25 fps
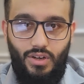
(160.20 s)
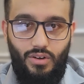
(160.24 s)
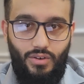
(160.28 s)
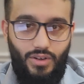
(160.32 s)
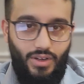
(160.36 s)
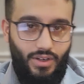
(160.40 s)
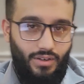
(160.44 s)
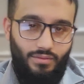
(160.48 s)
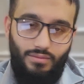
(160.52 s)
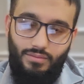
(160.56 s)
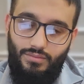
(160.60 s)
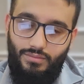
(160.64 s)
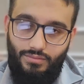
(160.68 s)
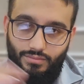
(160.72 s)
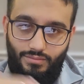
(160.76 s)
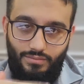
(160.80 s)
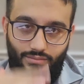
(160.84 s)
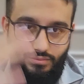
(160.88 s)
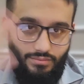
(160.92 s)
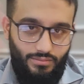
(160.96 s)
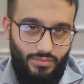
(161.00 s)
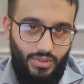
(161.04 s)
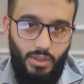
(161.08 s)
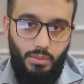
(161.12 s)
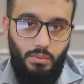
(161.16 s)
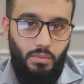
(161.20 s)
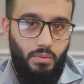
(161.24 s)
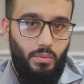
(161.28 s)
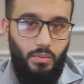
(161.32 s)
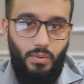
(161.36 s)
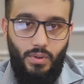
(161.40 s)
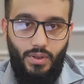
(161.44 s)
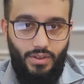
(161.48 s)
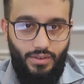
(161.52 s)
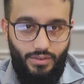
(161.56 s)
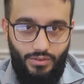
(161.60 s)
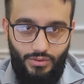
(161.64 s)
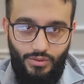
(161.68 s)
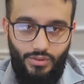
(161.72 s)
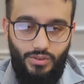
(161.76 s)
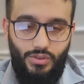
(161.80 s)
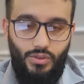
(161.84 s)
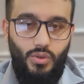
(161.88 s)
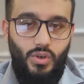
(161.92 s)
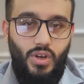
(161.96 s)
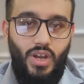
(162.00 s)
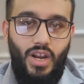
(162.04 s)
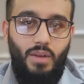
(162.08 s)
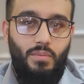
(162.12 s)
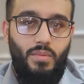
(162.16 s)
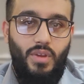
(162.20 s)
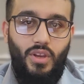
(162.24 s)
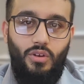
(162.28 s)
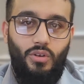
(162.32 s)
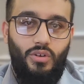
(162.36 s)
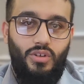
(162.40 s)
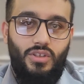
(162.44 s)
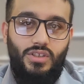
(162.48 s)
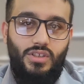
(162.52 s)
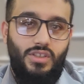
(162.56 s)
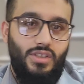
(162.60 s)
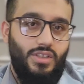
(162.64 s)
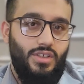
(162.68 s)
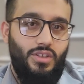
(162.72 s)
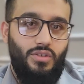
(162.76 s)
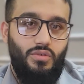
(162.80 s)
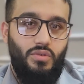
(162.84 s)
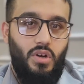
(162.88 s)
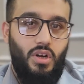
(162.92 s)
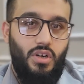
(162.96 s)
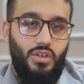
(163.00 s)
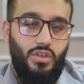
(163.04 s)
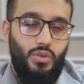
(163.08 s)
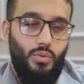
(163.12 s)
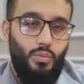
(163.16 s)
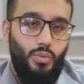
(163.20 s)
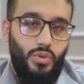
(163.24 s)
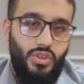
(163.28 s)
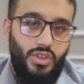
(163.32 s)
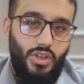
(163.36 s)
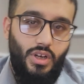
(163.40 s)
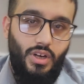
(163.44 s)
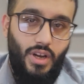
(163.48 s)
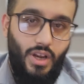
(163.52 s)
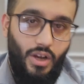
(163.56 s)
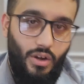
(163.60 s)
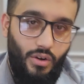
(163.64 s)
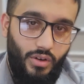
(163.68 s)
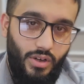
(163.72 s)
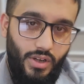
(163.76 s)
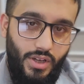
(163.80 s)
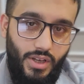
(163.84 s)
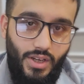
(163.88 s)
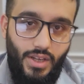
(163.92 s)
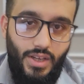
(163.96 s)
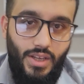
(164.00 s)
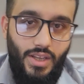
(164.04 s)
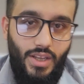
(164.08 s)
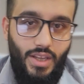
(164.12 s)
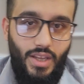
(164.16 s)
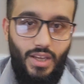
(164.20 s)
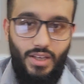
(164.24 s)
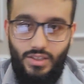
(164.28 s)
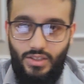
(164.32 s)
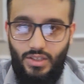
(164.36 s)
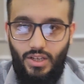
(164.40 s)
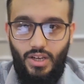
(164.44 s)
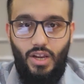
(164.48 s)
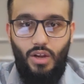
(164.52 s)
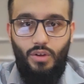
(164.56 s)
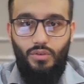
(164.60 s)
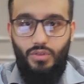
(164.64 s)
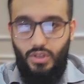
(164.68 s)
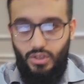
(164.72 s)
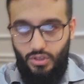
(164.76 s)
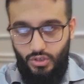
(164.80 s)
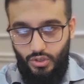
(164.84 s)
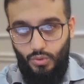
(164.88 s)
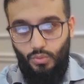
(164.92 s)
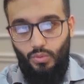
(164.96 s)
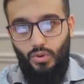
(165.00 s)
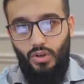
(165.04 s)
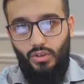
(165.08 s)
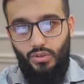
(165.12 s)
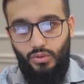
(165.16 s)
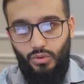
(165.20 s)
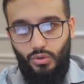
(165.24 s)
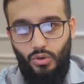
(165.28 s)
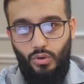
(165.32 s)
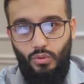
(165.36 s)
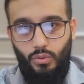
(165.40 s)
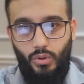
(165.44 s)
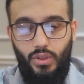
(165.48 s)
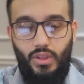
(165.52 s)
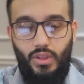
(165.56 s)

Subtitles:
account, and blah blah blah. You got to make your decision in regards to which account is the account that you want to go